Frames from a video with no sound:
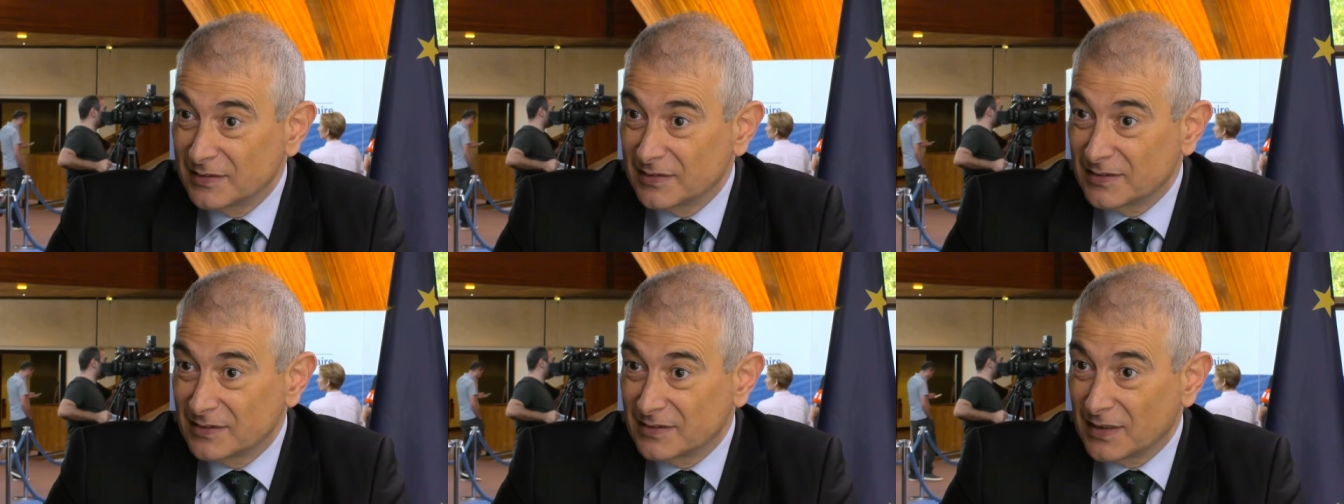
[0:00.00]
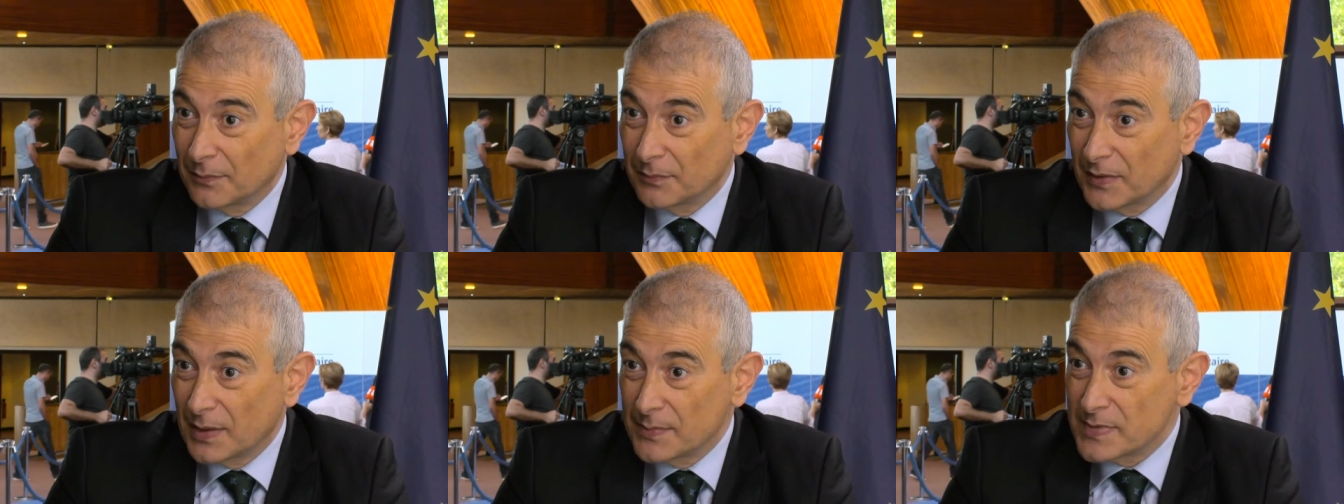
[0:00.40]

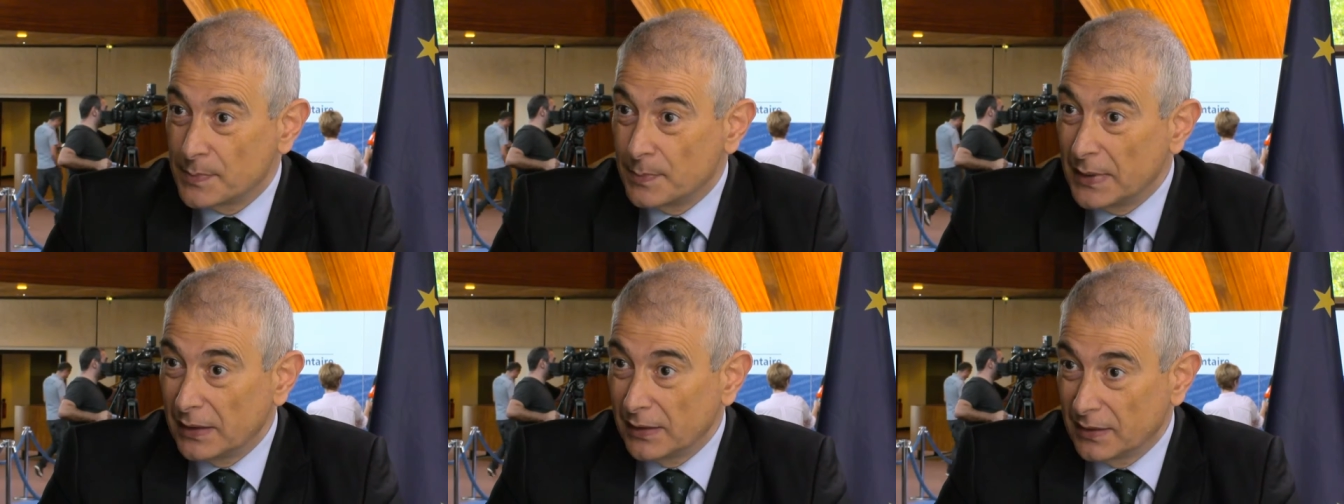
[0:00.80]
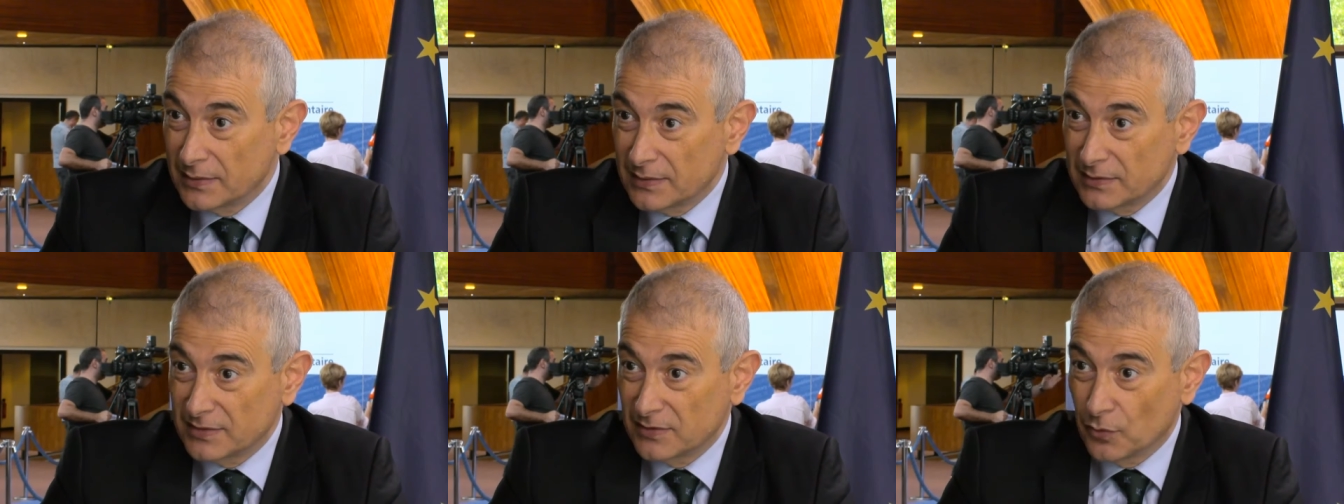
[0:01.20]
sometimes
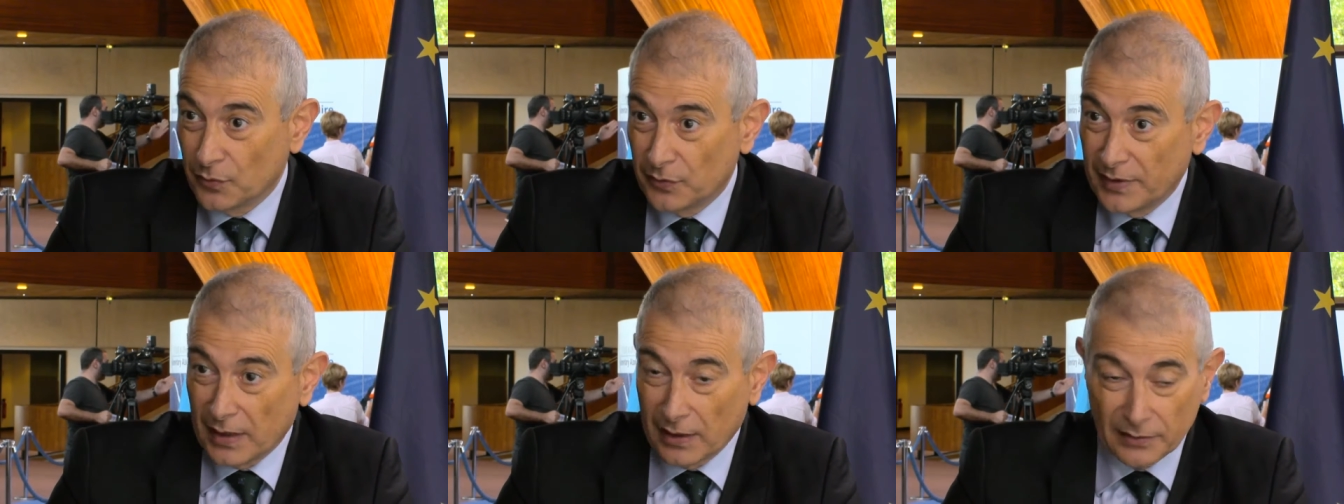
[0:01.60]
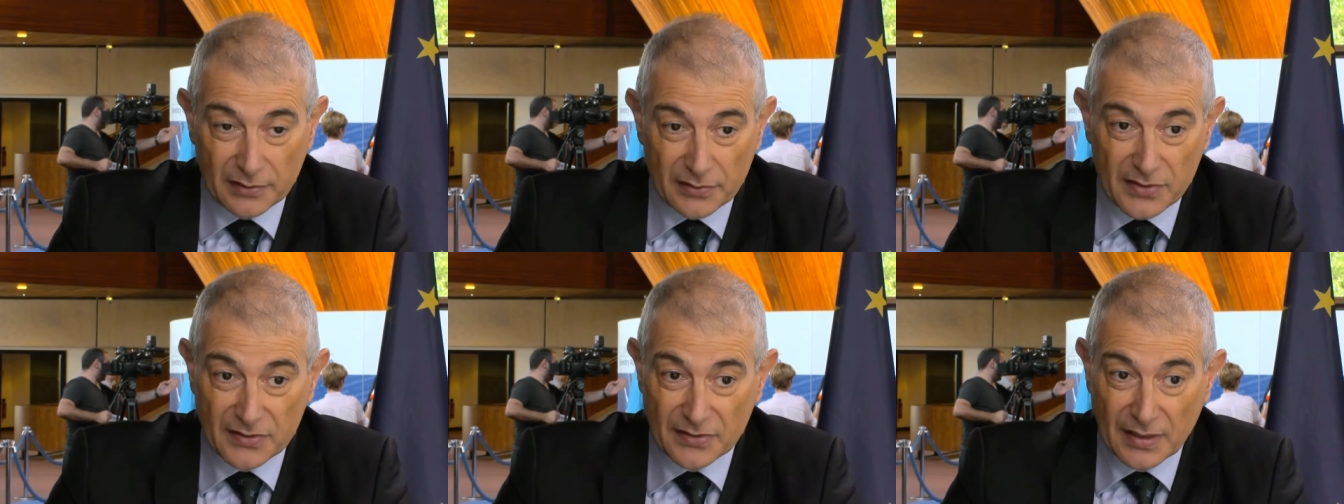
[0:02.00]
billions of
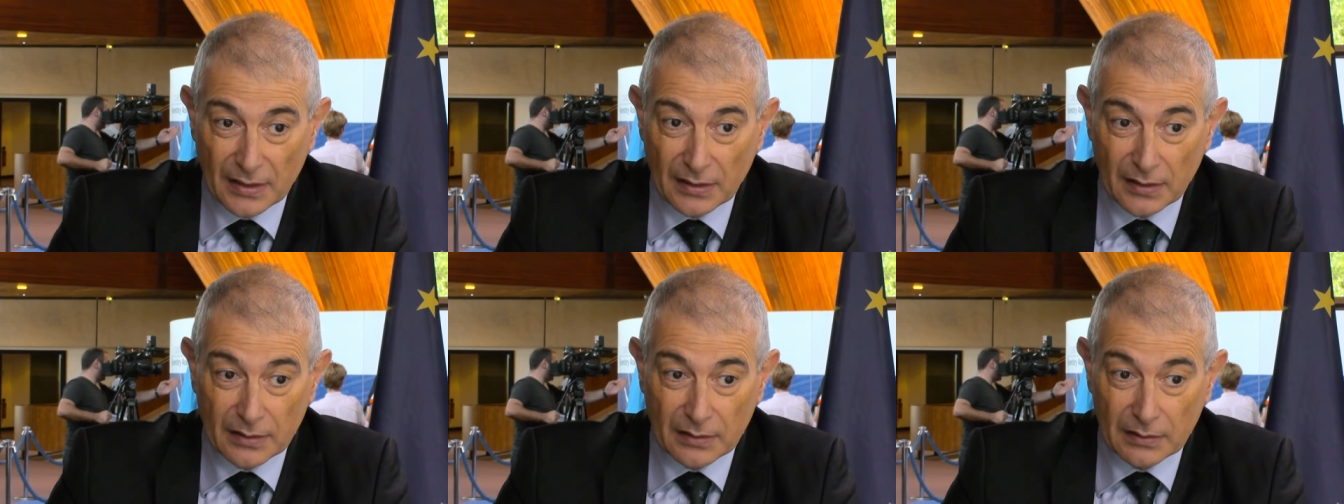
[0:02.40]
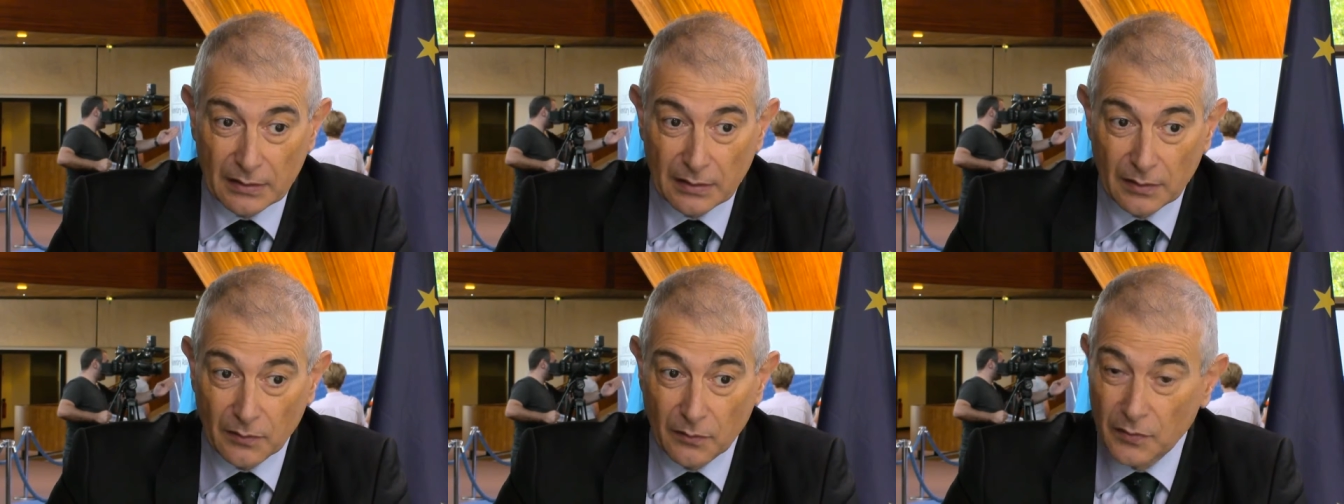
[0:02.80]
dollars, and
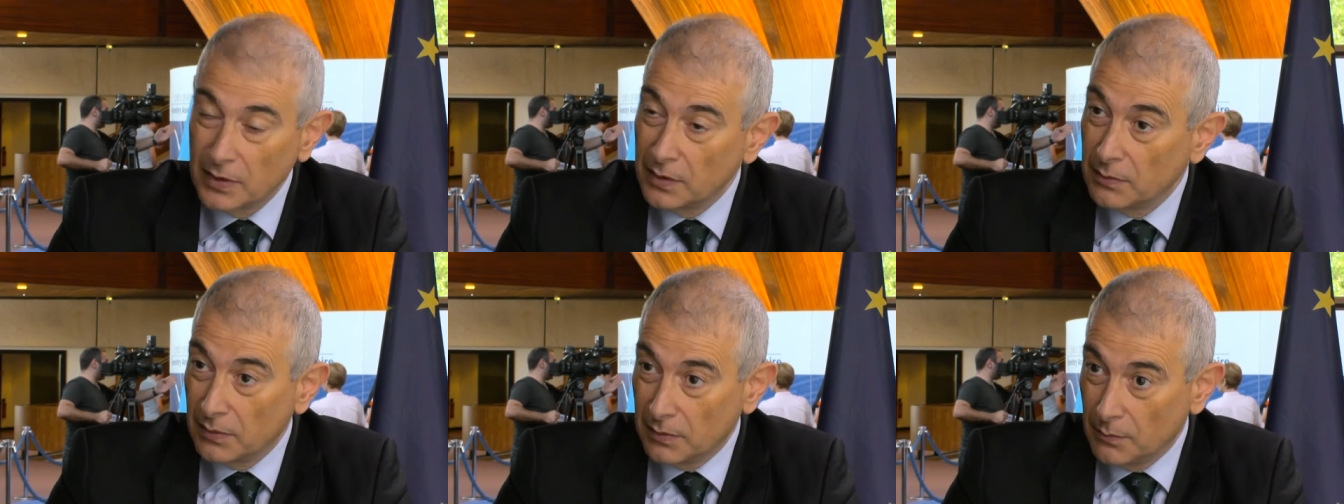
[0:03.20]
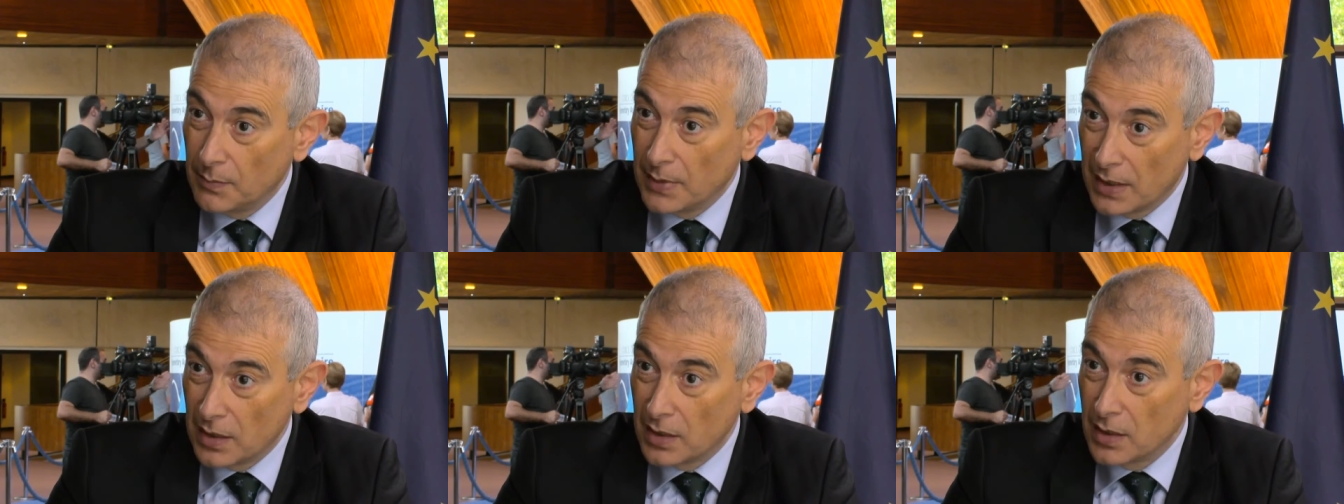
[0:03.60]
uh, we
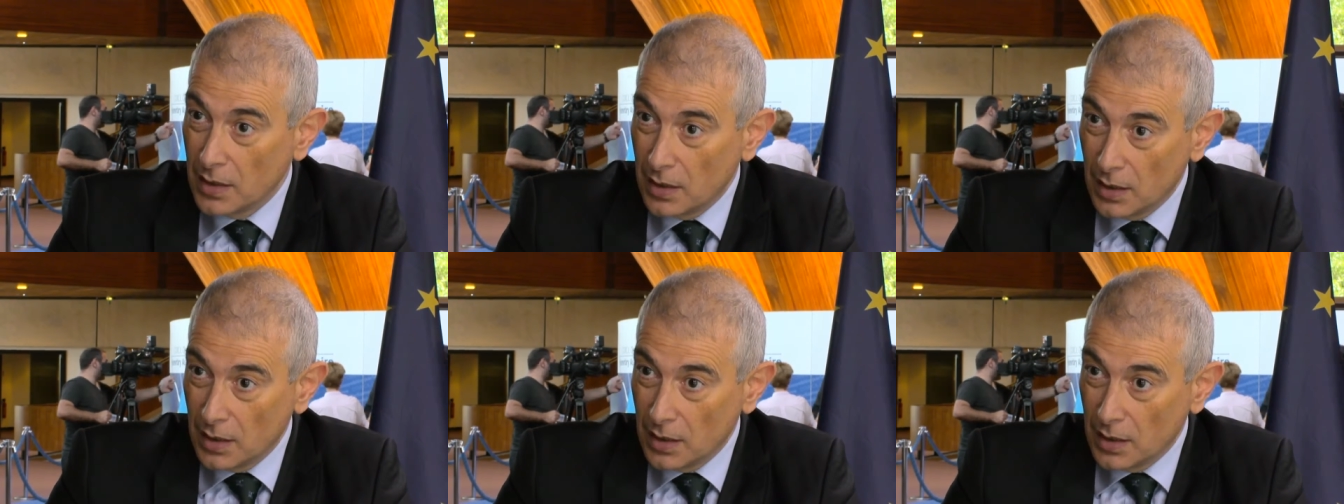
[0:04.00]
may